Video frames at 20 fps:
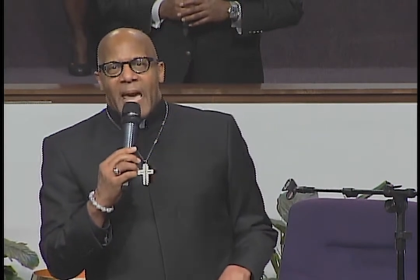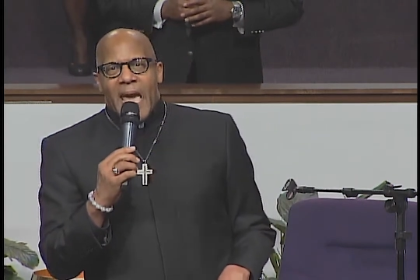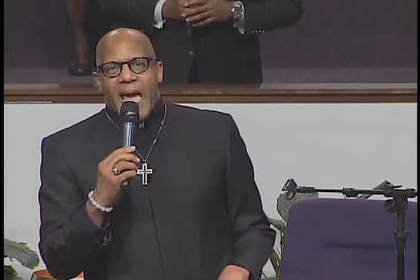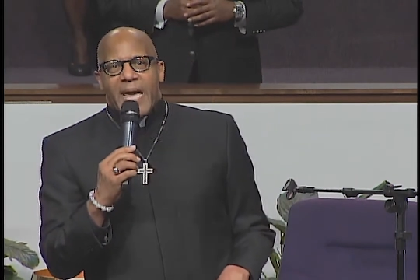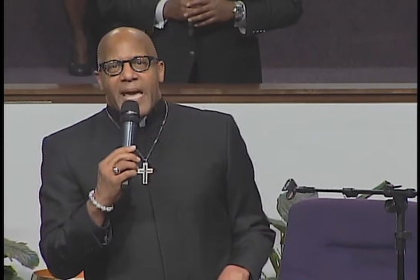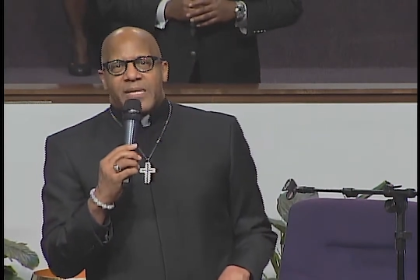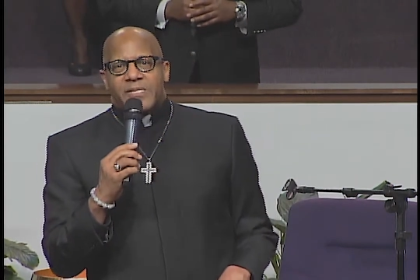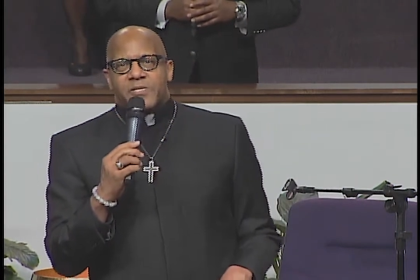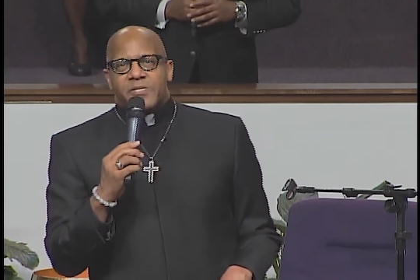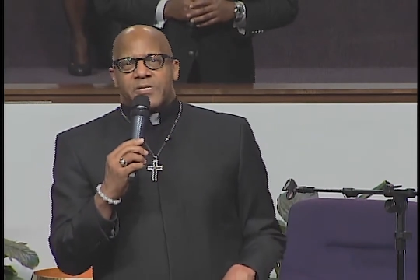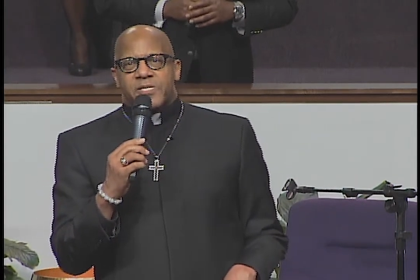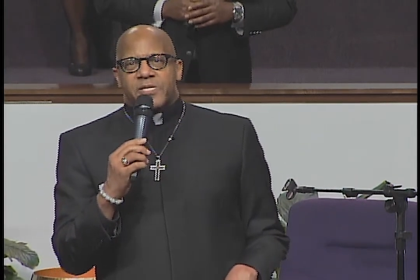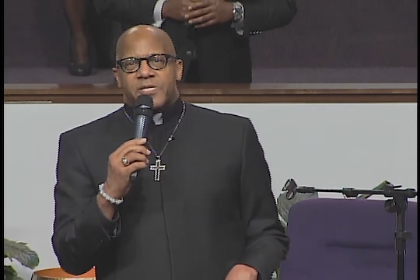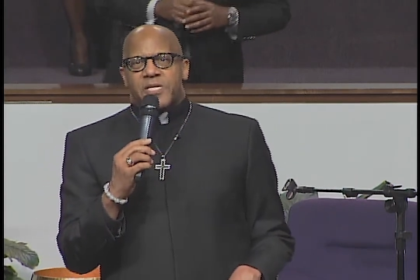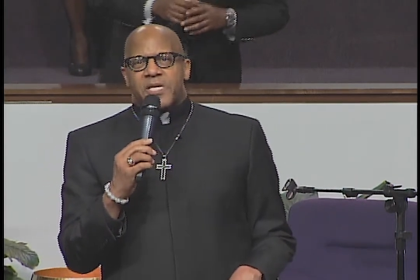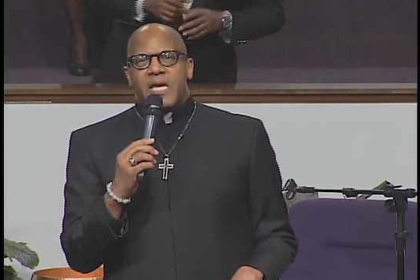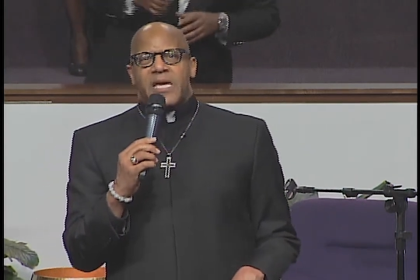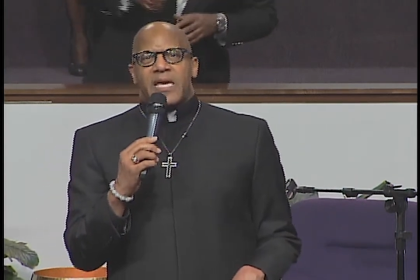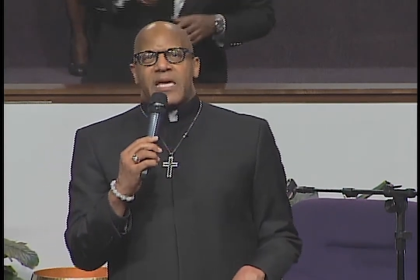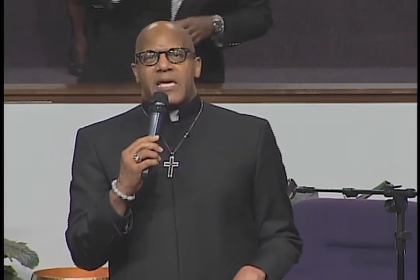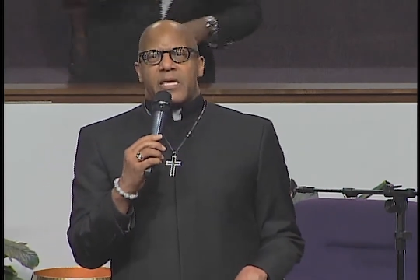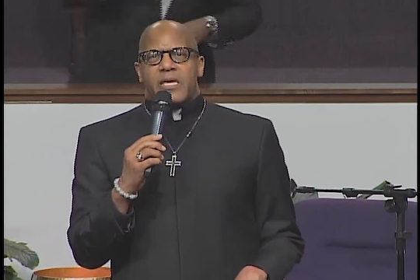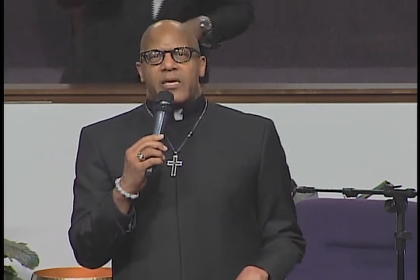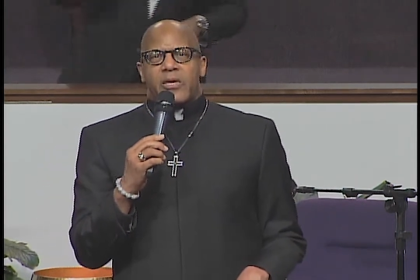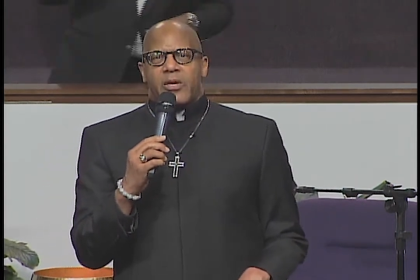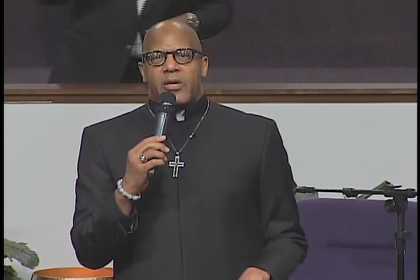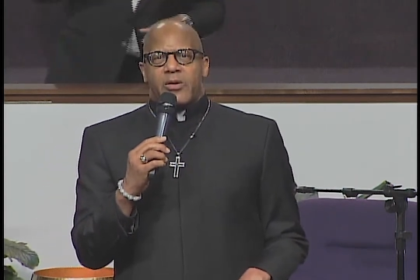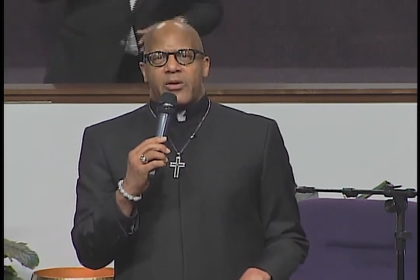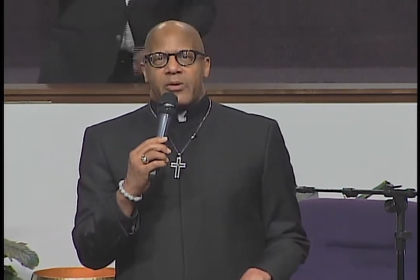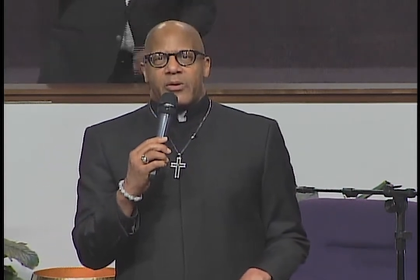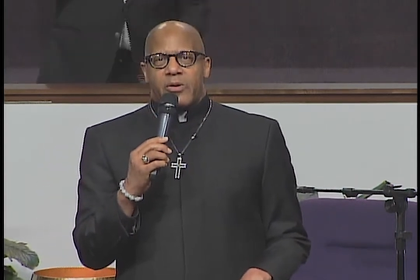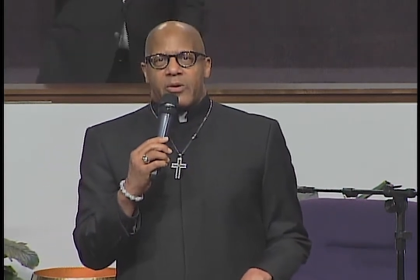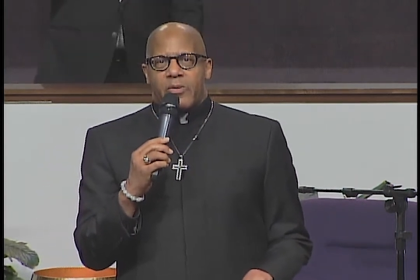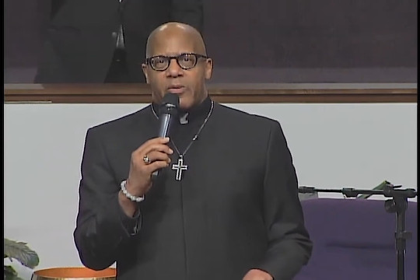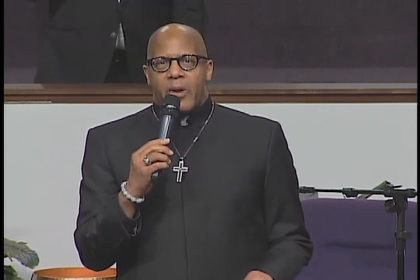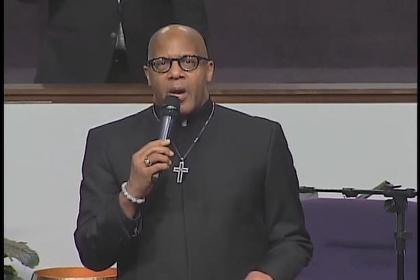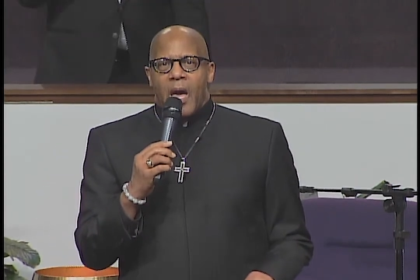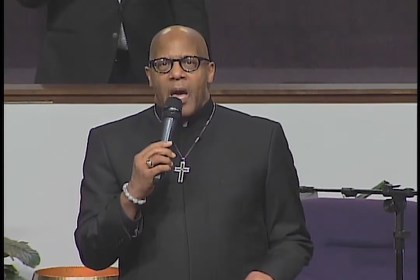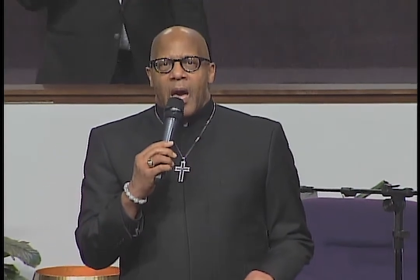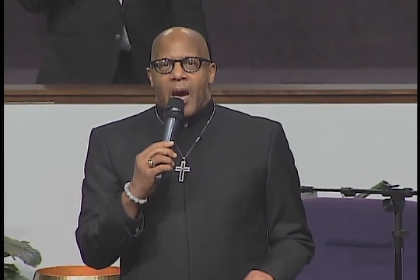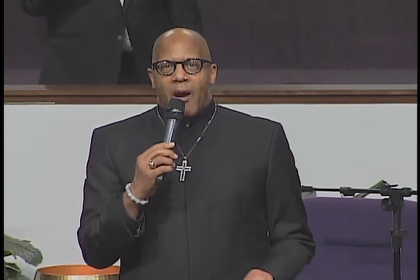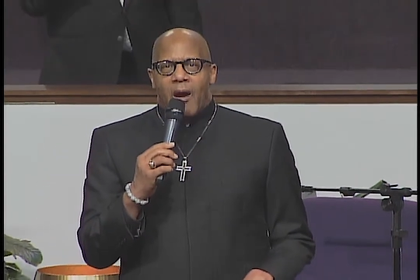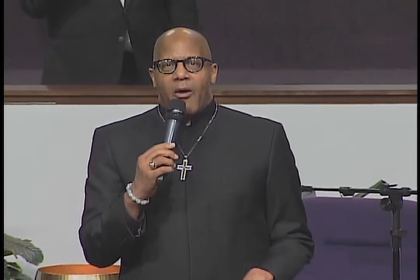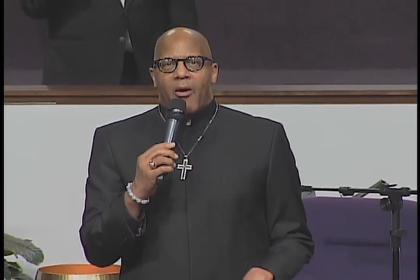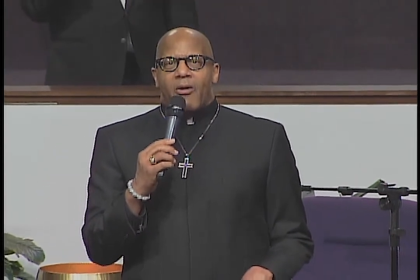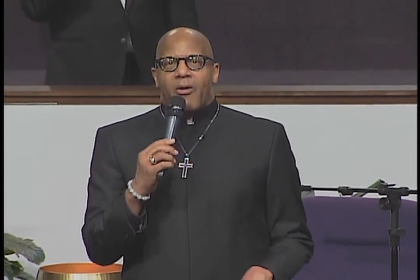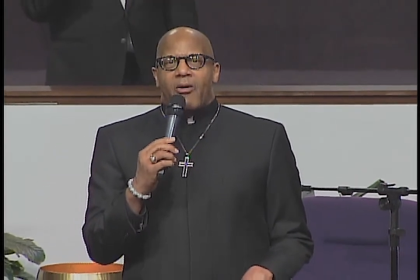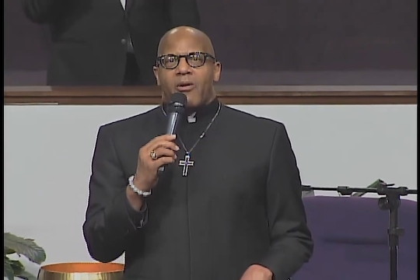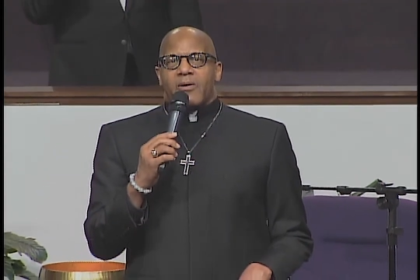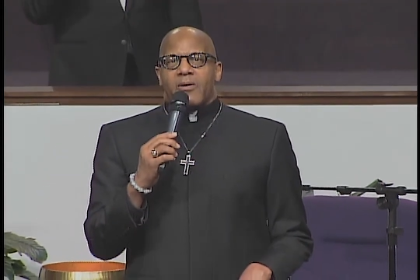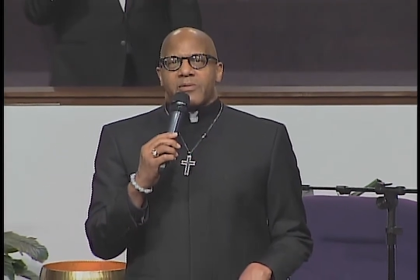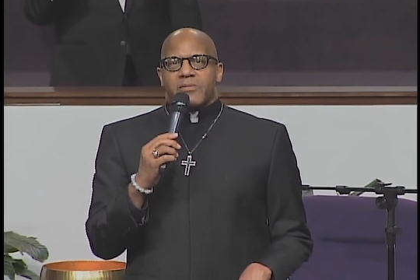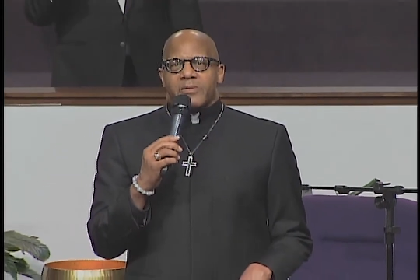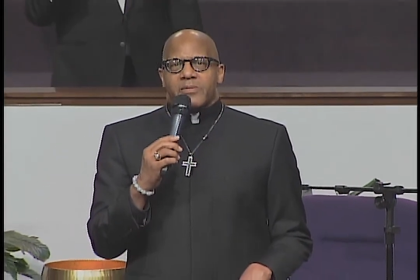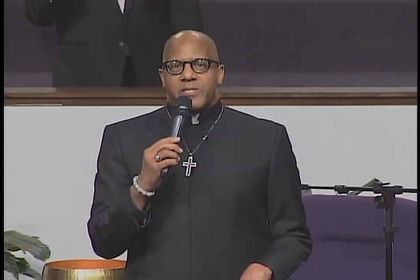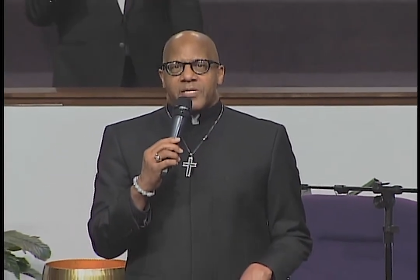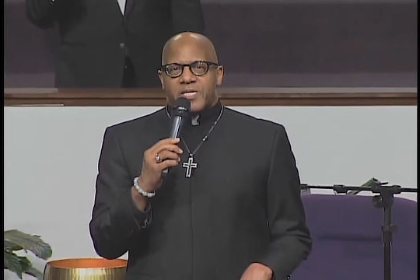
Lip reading: and see you on